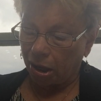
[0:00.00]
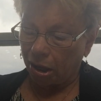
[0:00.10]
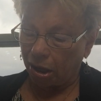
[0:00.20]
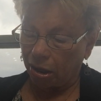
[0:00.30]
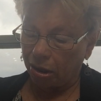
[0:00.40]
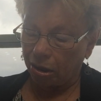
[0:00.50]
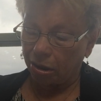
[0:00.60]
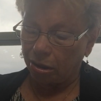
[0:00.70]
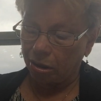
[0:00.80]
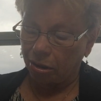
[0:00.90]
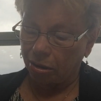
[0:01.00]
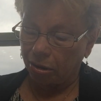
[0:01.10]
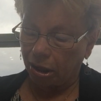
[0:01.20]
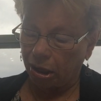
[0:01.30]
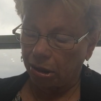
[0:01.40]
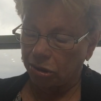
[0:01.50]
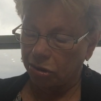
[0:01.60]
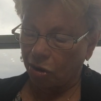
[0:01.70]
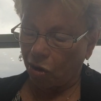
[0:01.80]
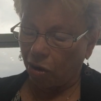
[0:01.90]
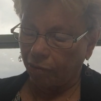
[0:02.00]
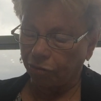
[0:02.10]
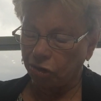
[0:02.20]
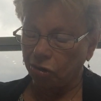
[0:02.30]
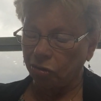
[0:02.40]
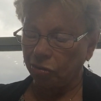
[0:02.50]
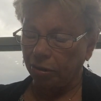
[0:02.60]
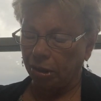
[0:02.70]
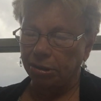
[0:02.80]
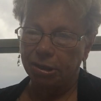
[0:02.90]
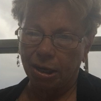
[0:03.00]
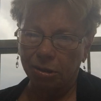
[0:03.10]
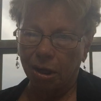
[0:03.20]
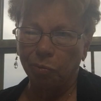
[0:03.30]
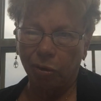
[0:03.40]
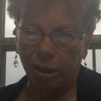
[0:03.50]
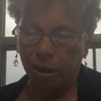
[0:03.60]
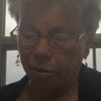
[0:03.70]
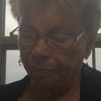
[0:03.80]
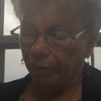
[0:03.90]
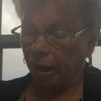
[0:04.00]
and it's off to, it says, I'm reading here,